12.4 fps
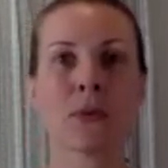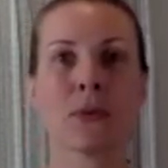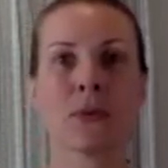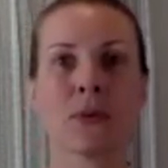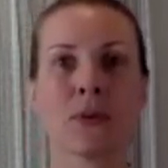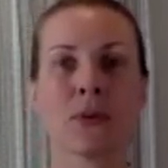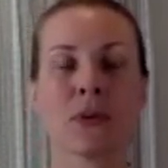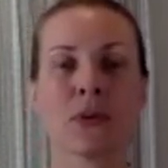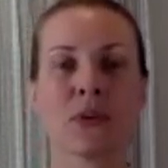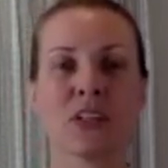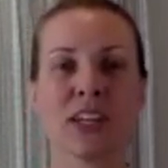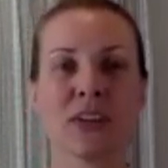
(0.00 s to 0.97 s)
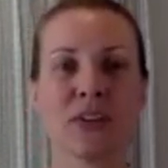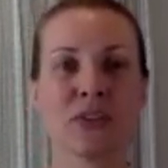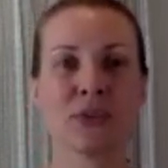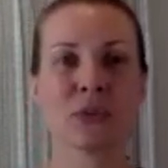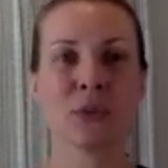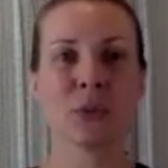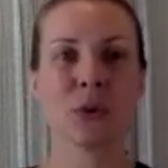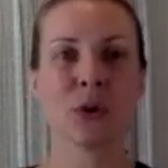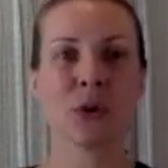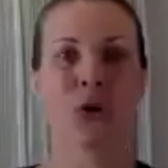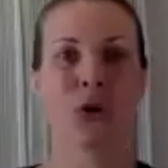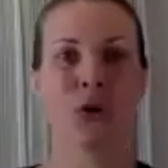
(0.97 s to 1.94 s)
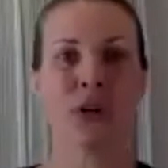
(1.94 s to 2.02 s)
Oh, nice work.
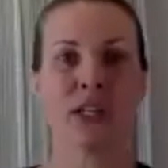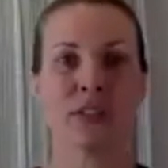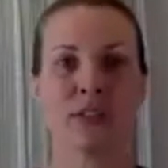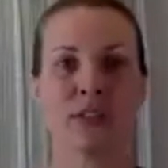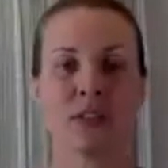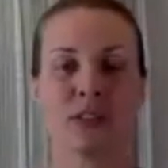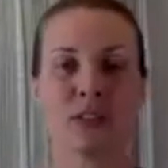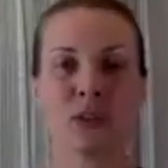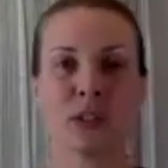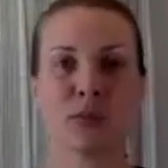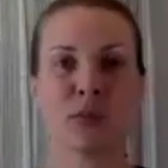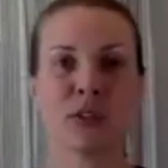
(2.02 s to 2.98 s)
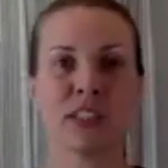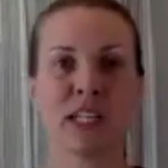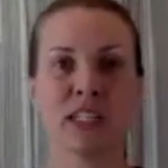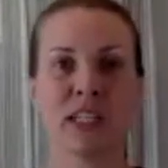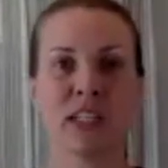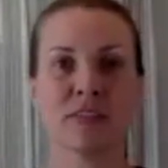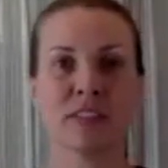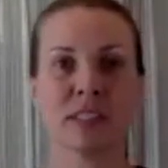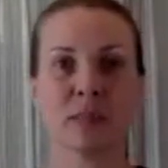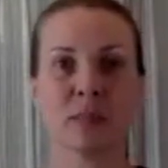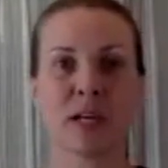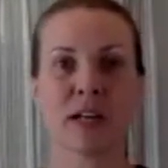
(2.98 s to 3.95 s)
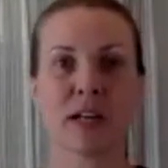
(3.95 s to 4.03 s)
All right, slowly bring that left knee
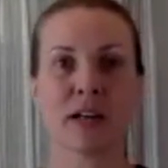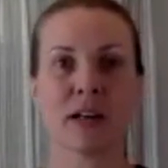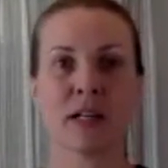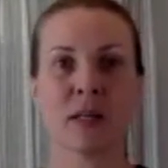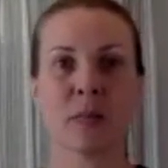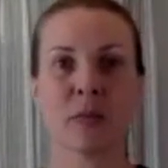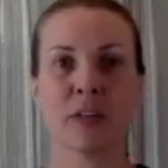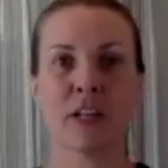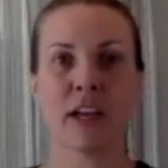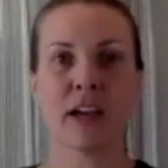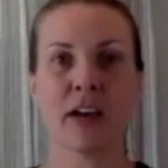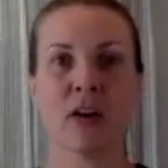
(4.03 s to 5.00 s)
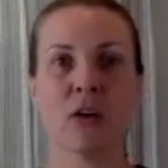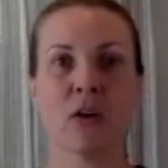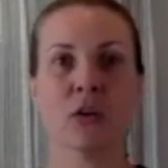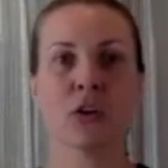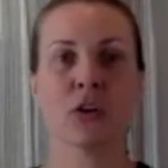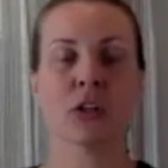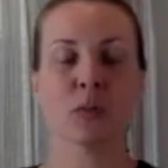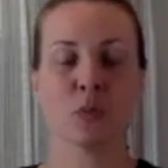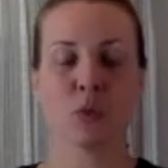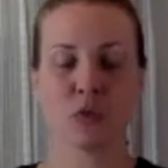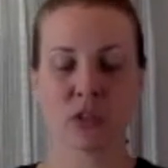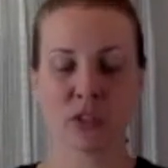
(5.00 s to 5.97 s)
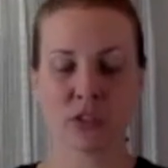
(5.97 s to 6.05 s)
back up and out. You're gonna
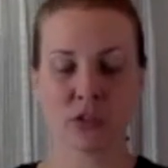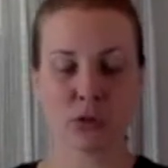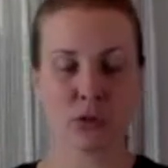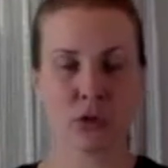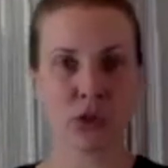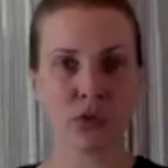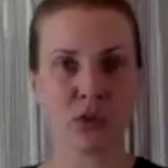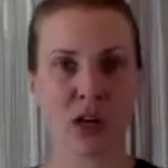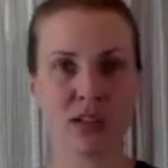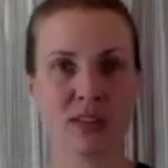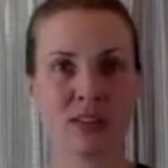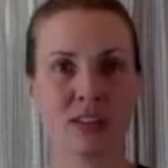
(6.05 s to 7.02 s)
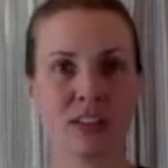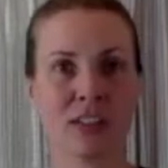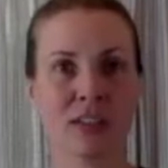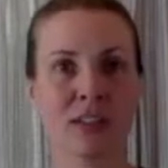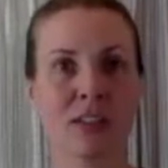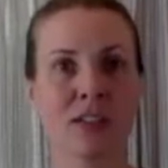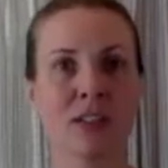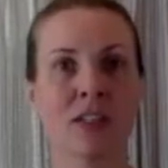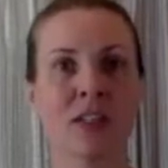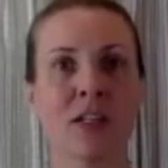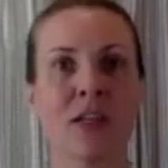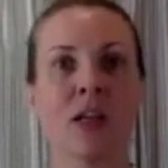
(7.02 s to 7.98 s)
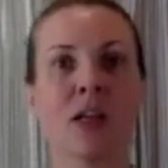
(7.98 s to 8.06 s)
move into Shavasana.
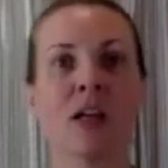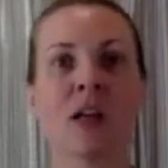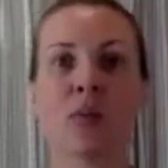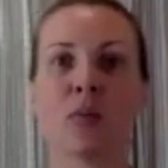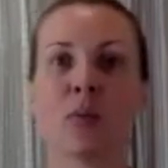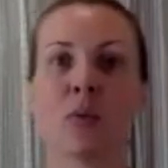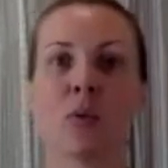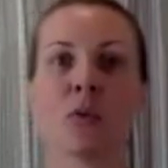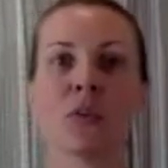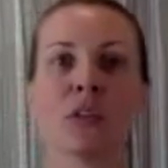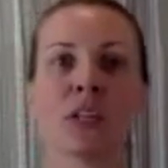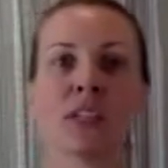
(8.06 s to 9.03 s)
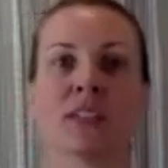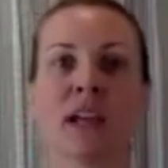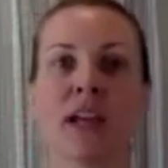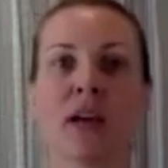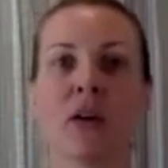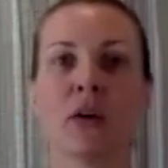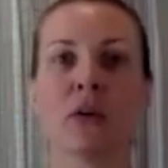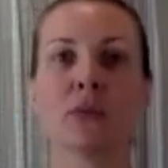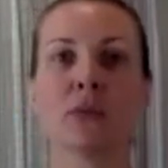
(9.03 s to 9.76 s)
Both legs out.